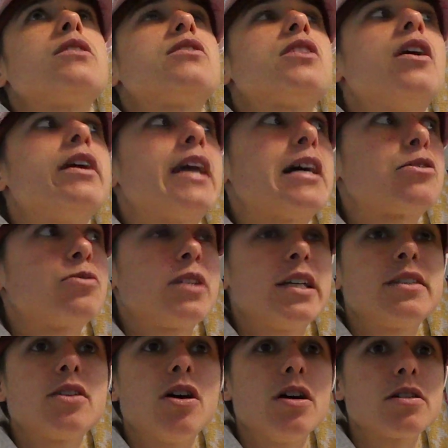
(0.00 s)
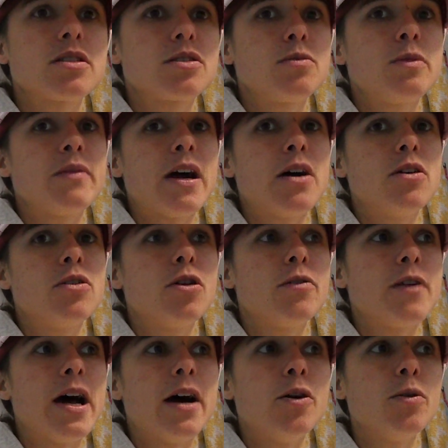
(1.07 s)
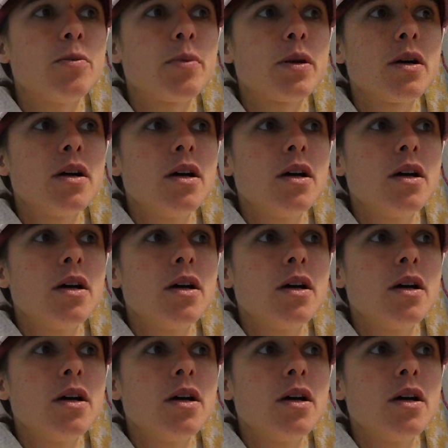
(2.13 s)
certain adulting tasks without a lot of help.